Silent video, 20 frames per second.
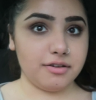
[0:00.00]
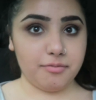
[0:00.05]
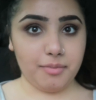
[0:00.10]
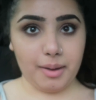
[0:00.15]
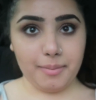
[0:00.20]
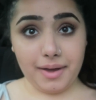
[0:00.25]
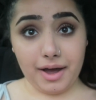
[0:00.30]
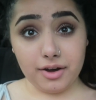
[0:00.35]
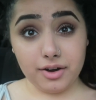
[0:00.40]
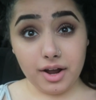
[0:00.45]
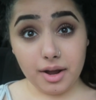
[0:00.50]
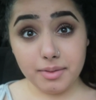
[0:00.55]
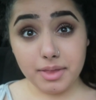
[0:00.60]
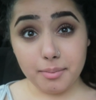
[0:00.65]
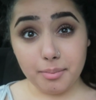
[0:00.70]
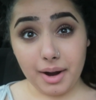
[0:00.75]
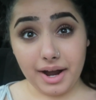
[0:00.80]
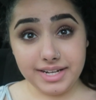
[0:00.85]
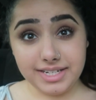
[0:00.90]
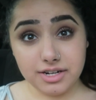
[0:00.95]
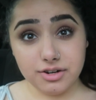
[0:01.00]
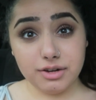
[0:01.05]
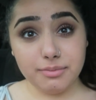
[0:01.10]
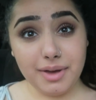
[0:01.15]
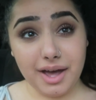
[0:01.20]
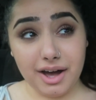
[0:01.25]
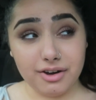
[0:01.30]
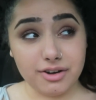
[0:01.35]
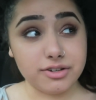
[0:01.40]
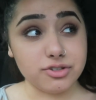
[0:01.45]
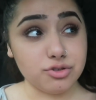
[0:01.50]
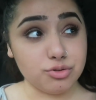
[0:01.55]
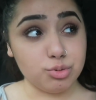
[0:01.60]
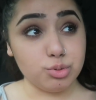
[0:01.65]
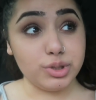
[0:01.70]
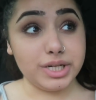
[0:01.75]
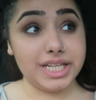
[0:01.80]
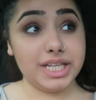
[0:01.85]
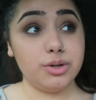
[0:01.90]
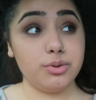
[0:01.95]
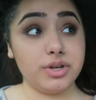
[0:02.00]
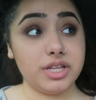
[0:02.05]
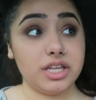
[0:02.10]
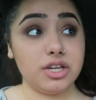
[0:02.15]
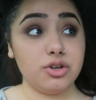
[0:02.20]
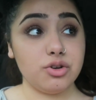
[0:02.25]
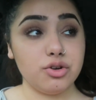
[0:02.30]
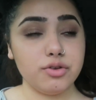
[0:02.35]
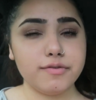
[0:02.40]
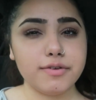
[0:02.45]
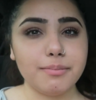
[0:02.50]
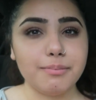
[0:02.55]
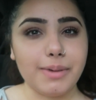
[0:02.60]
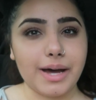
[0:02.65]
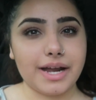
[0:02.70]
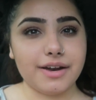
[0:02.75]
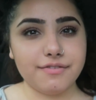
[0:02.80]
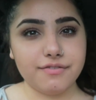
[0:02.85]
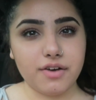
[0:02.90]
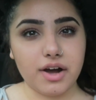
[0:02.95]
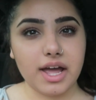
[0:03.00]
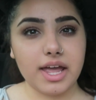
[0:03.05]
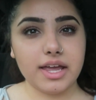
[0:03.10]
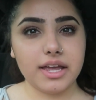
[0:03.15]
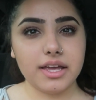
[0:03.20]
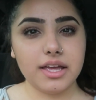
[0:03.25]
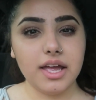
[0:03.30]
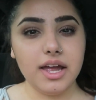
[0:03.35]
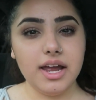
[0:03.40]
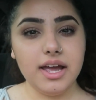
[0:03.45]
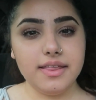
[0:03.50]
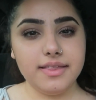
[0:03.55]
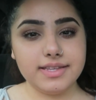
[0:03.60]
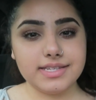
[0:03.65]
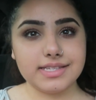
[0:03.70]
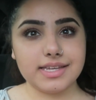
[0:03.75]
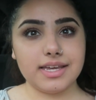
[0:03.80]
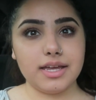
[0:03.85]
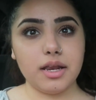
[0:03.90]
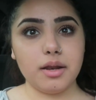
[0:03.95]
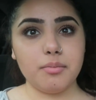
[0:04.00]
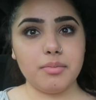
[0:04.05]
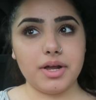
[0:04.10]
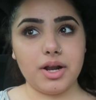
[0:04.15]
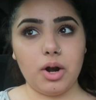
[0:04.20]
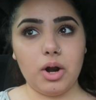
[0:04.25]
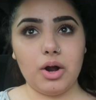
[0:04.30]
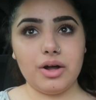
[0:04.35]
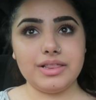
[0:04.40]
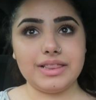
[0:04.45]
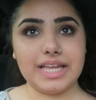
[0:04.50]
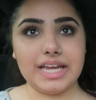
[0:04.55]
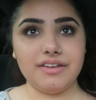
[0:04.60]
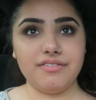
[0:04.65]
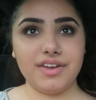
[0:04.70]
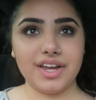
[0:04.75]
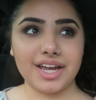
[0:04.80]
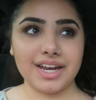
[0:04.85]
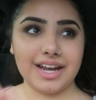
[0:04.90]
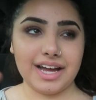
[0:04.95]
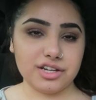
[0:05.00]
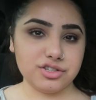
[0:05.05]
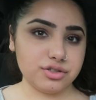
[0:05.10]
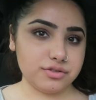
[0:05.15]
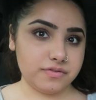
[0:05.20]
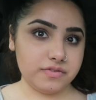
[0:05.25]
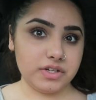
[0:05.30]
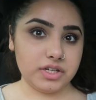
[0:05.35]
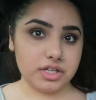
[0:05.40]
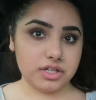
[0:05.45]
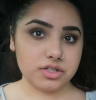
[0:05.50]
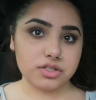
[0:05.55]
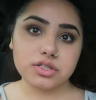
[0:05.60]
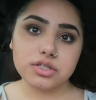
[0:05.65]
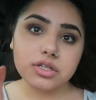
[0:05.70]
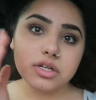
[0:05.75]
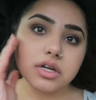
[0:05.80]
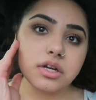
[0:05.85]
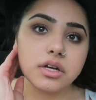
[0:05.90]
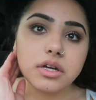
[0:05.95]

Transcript: of my powder. The By powder is really, really good for mattifying the skin but leaving a natural finish.